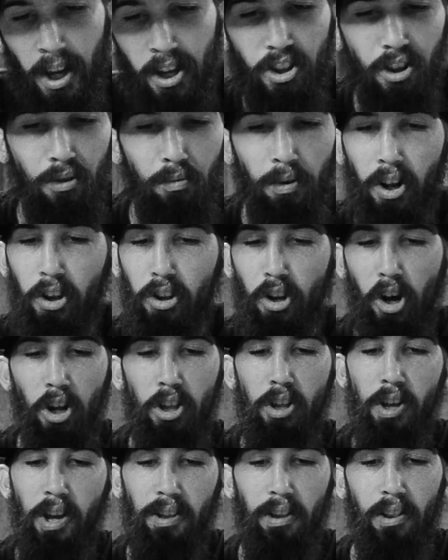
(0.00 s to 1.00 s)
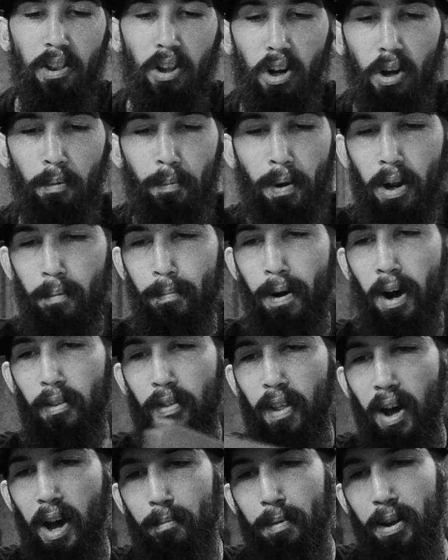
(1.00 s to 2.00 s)
just want to talk to you guys a little bit
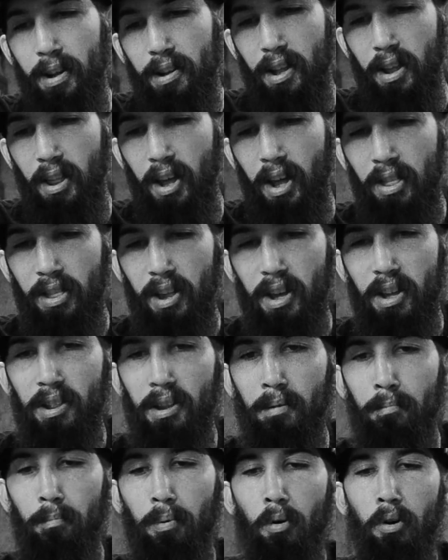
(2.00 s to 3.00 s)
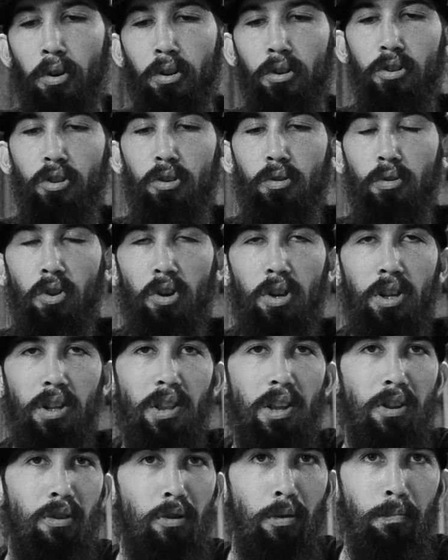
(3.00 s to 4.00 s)
about that, because I think it's important to look at
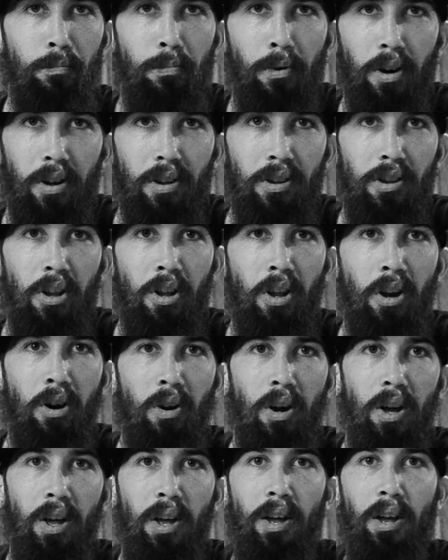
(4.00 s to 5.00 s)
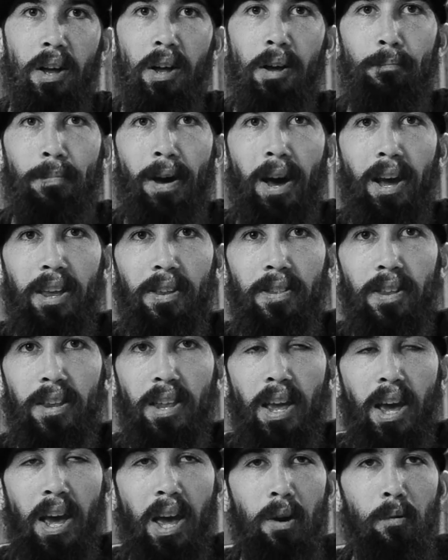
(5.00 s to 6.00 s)
these old books. You know, back in the
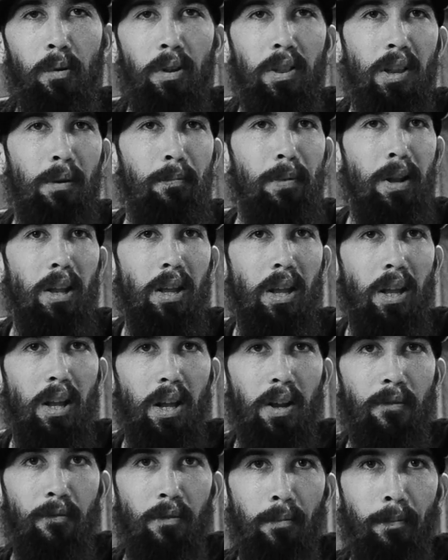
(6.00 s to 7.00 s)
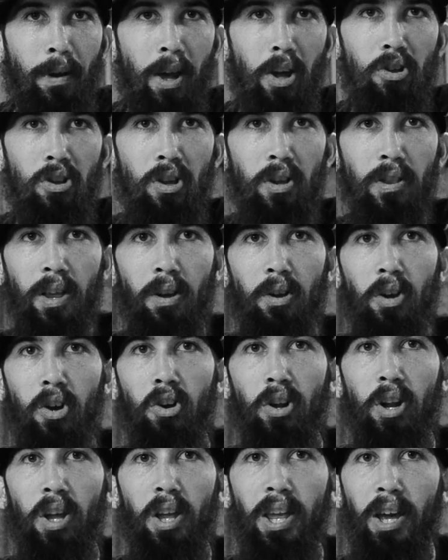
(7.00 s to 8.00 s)
day when somebody needed information, they
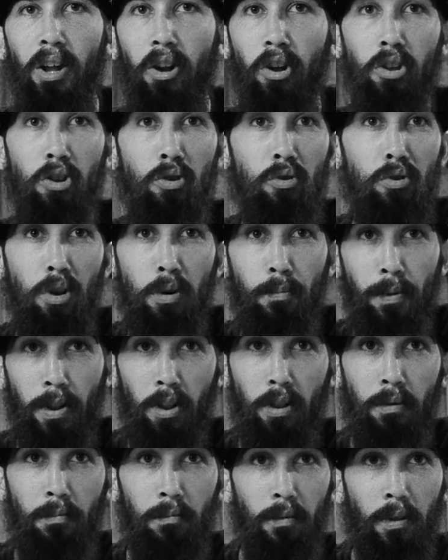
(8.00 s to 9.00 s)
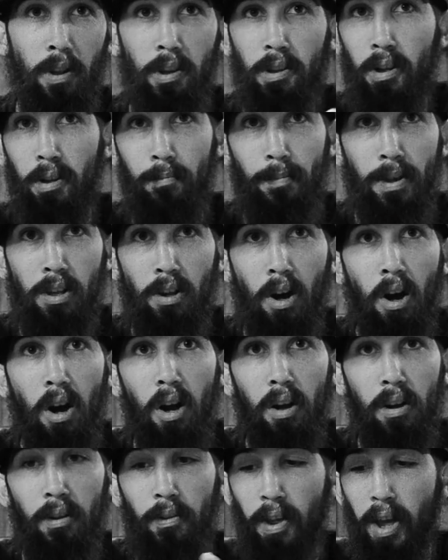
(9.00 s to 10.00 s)
couldn't get on YouTube and listen to me
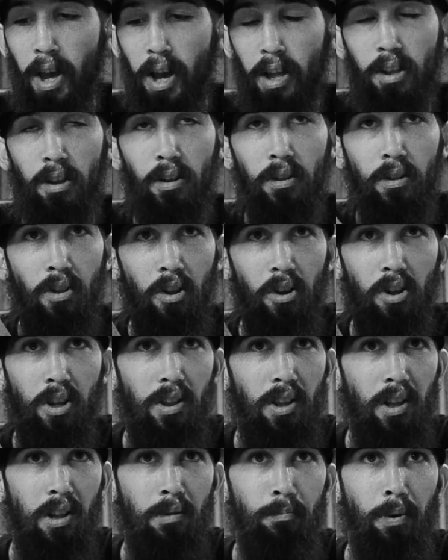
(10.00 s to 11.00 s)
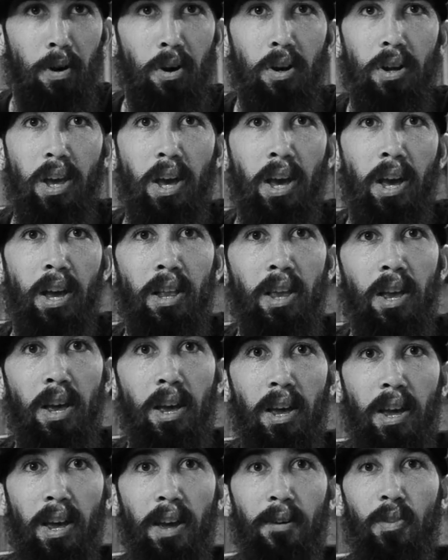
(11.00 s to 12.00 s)
talk. They had to look at this book, and
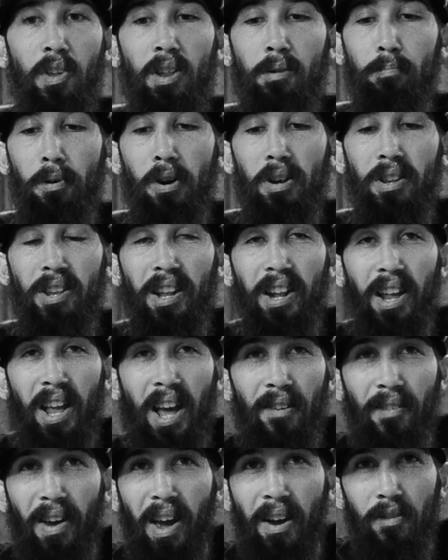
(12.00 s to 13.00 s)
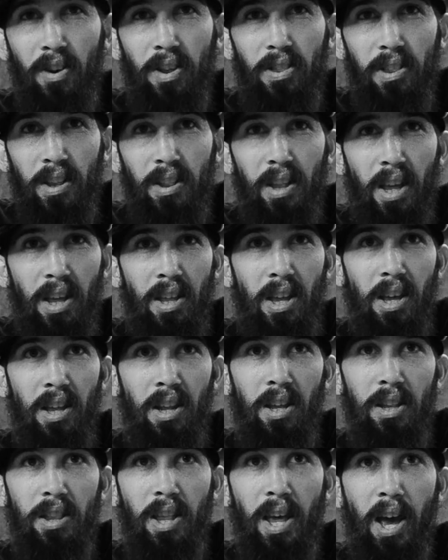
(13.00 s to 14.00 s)
if this book didn't have everything they
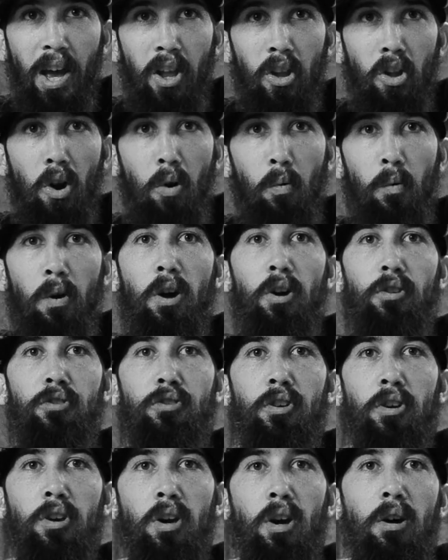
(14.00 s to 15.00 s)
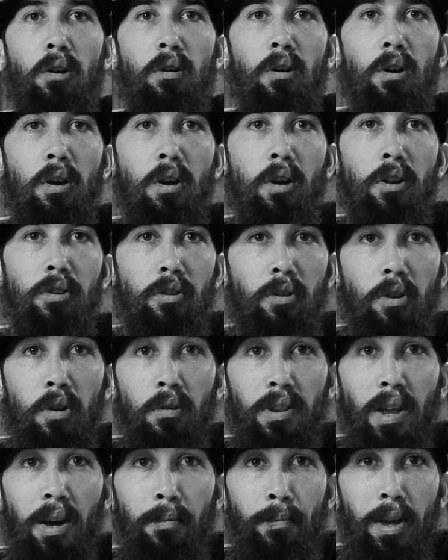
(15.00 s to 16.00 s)
needed, they had nowhere else to go. So you know
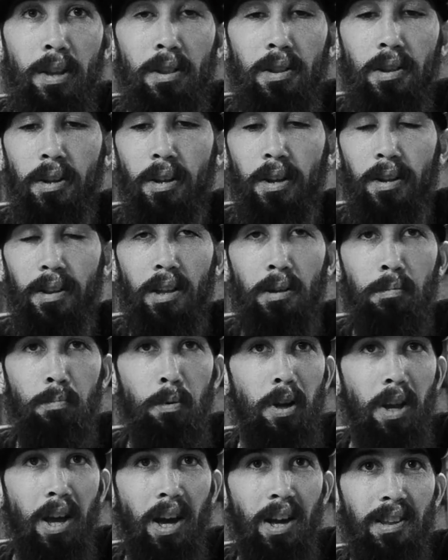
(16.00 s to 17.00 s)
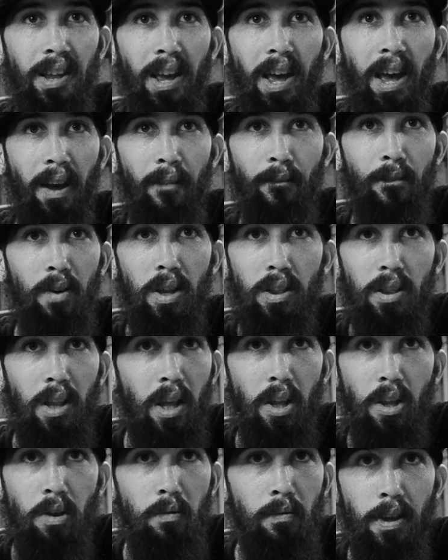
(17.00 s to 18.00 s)
what that means? This book has
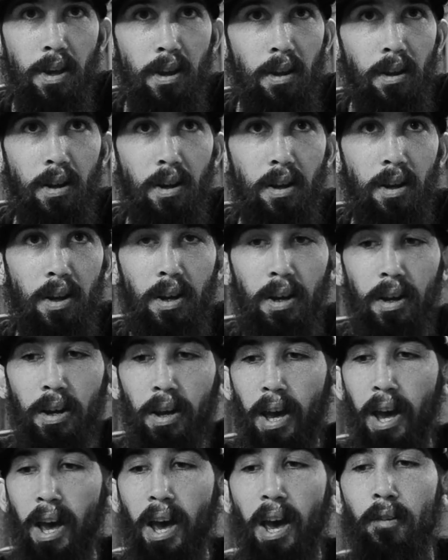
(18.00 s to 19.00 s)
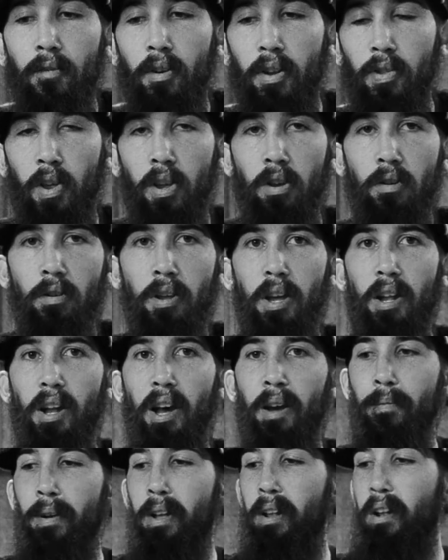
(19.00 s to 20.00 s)
everything you need. Everything you need.
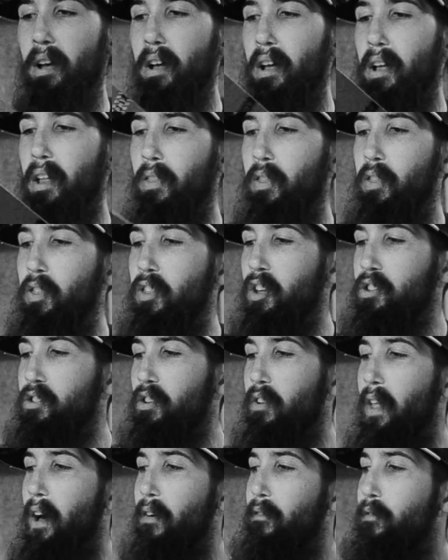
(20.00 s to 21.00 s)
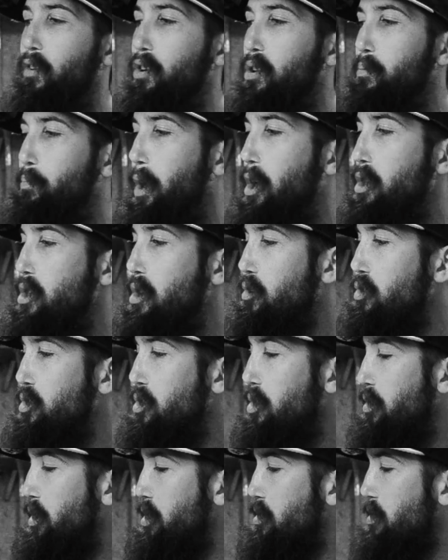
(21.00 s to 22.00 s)
I mean, just on that first page I was
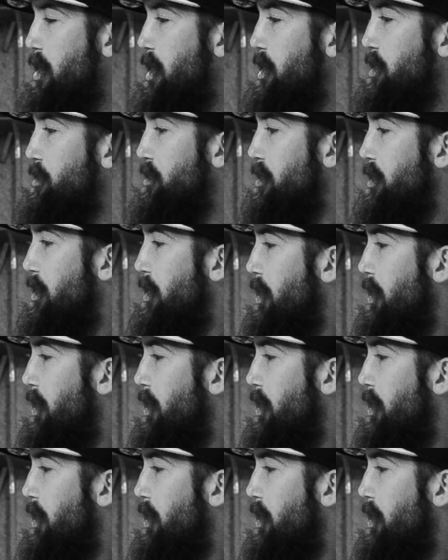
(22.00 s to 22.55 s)
showing you guys,